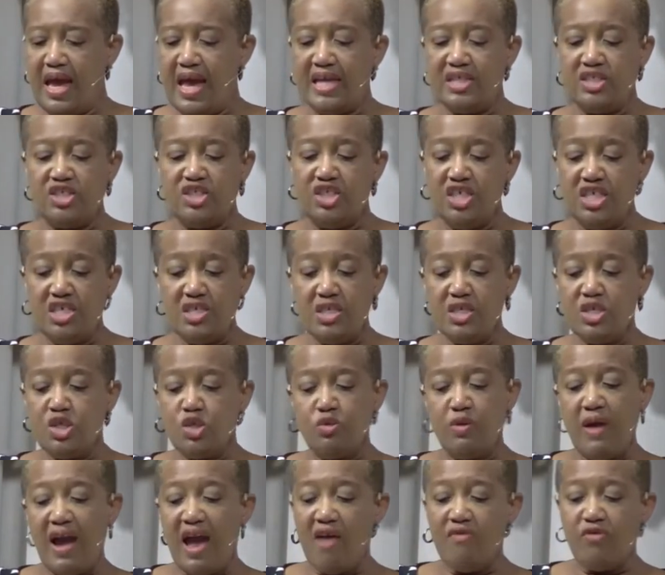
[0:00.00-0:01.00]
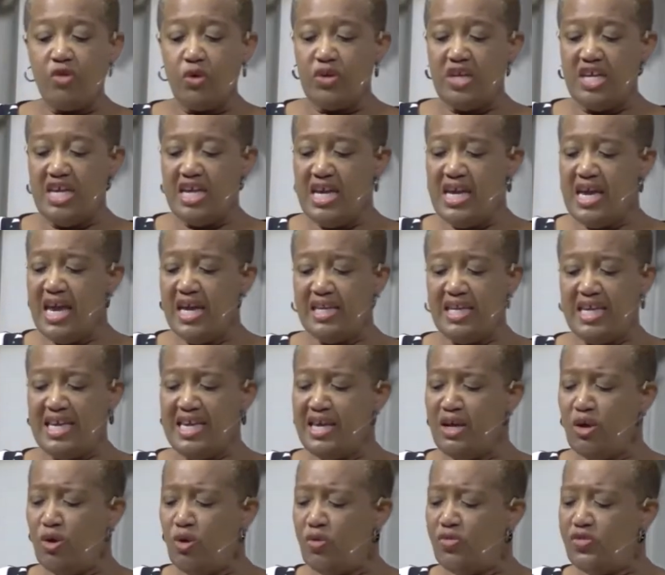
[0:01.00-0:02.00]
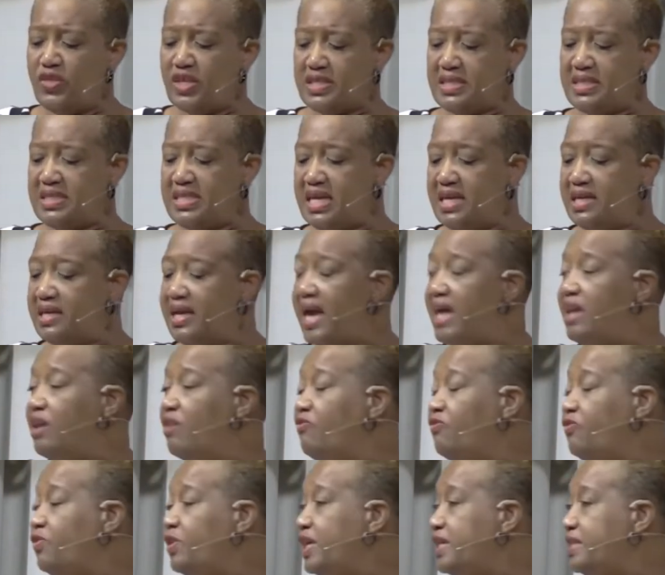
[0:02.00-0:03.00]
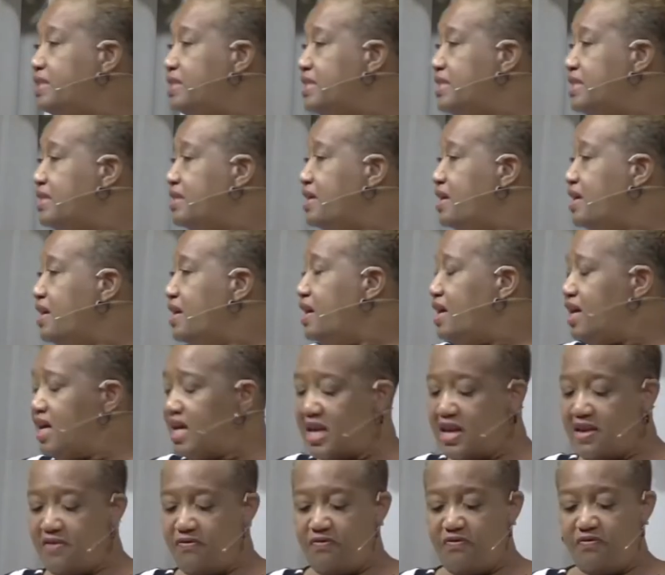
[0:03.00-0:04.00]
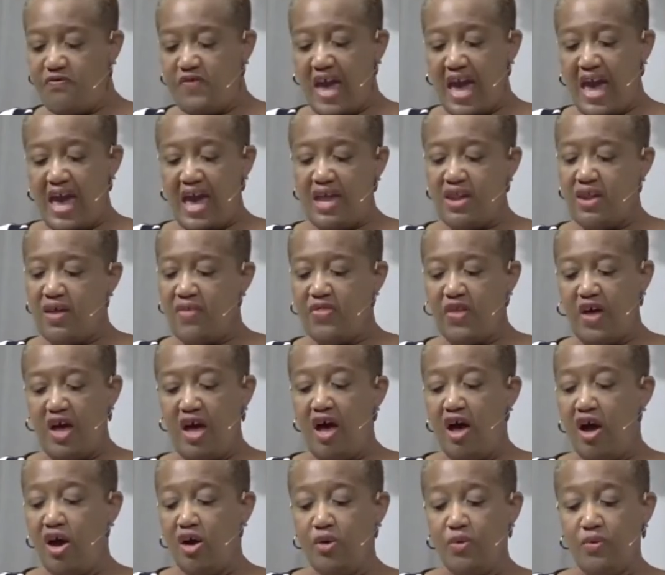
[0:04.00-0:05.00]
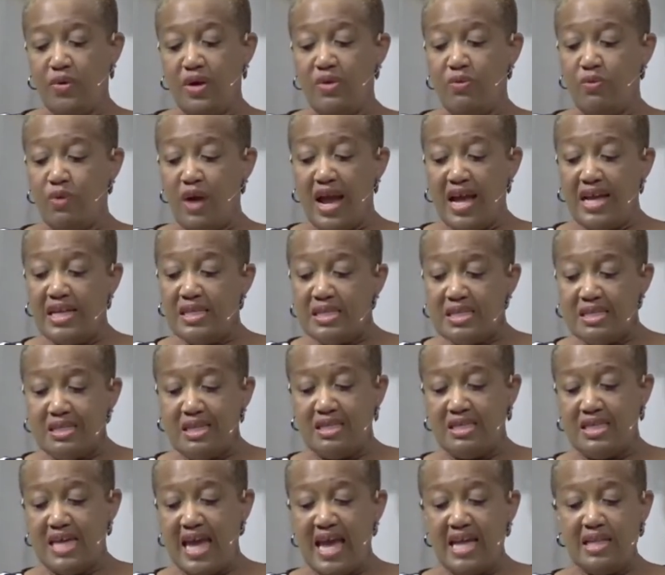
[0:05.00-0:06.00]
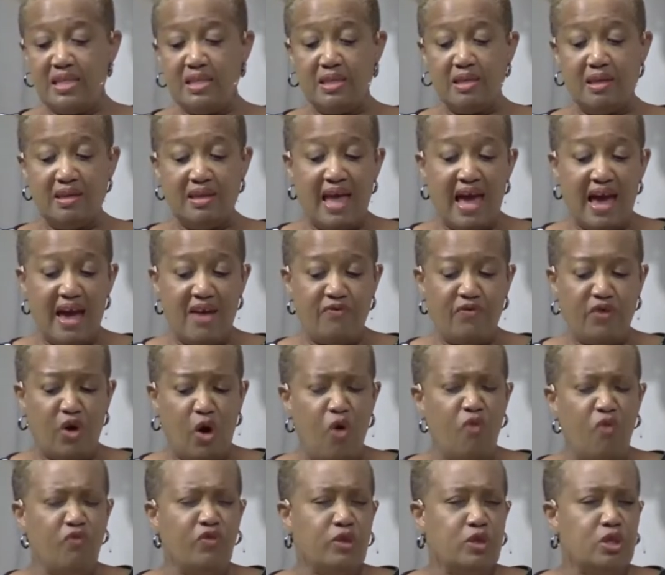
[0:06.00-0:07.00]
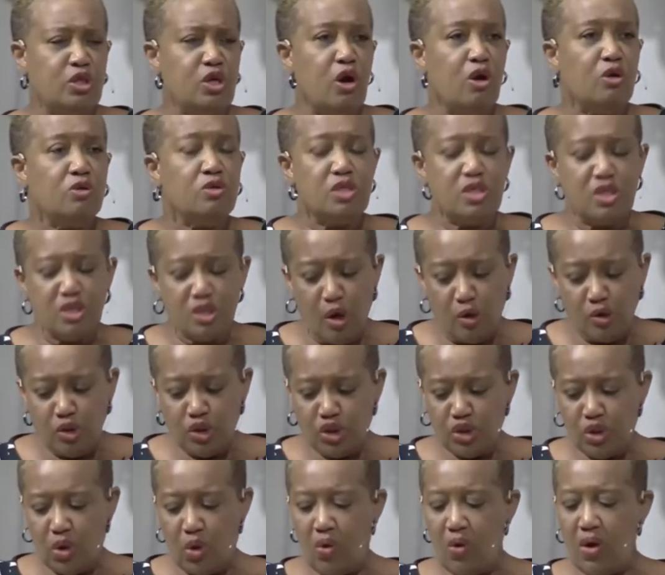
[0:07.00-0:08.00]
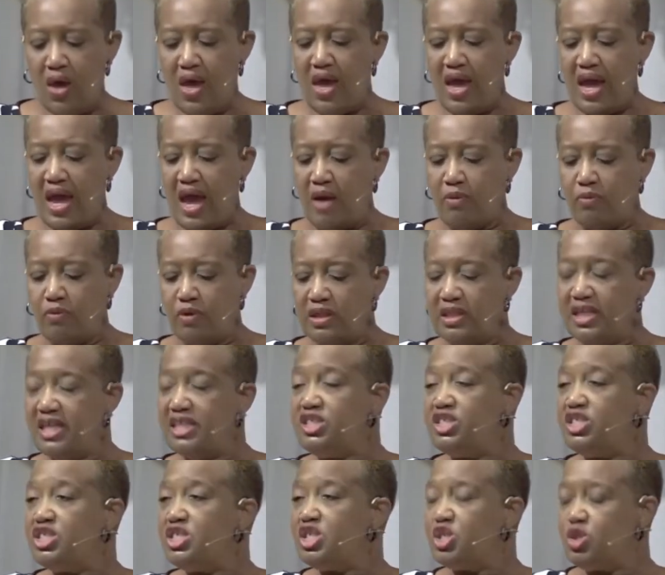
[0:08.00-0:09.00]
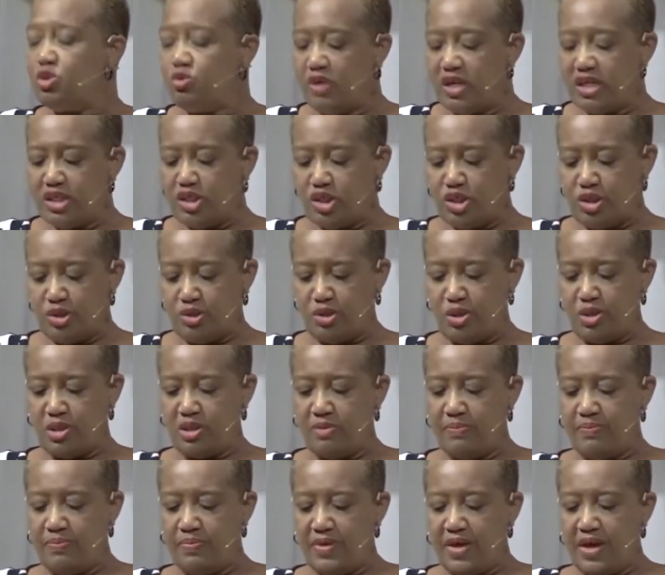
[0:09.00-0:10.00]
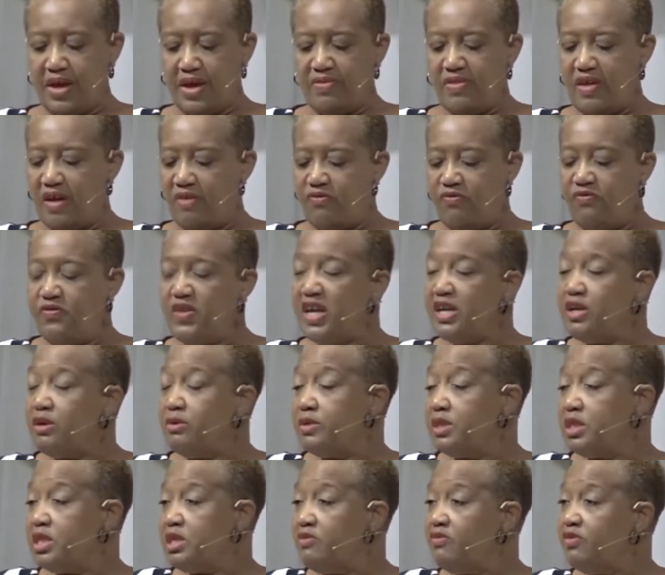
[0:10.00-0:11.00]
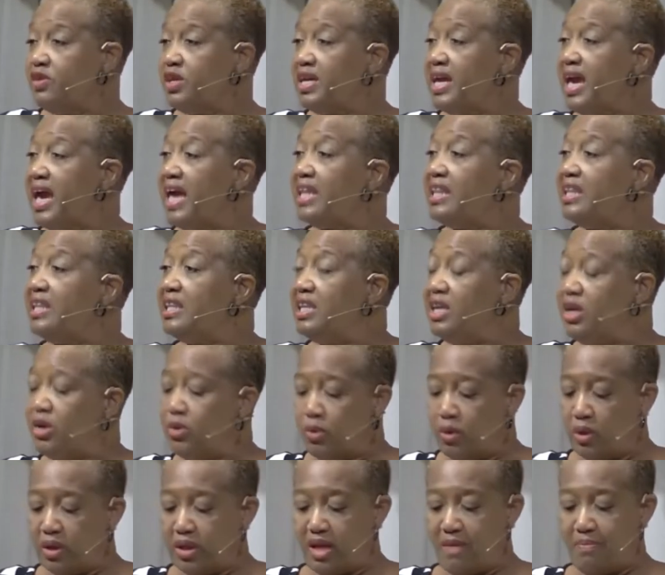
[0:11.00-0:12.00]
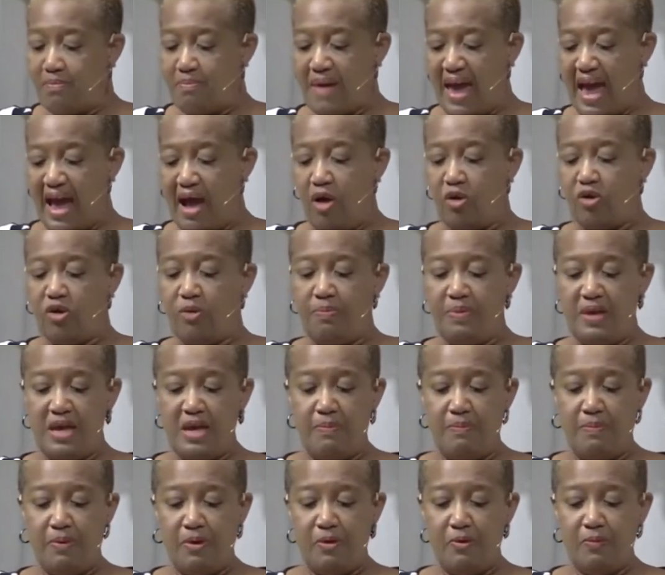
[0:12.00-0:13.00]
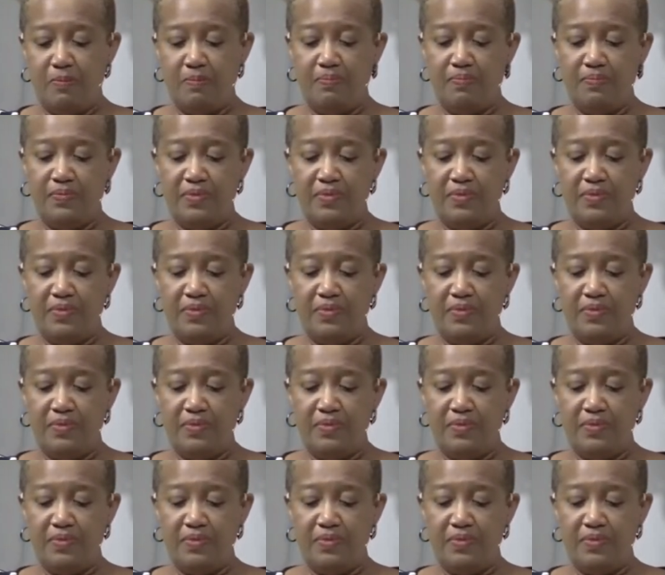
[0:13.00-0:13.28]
As Jesus traveled, he had healed the sick and afflicted. He fed the hungry, raised the dead to life, overturned social and religious strictures that figuratively and literally bound people.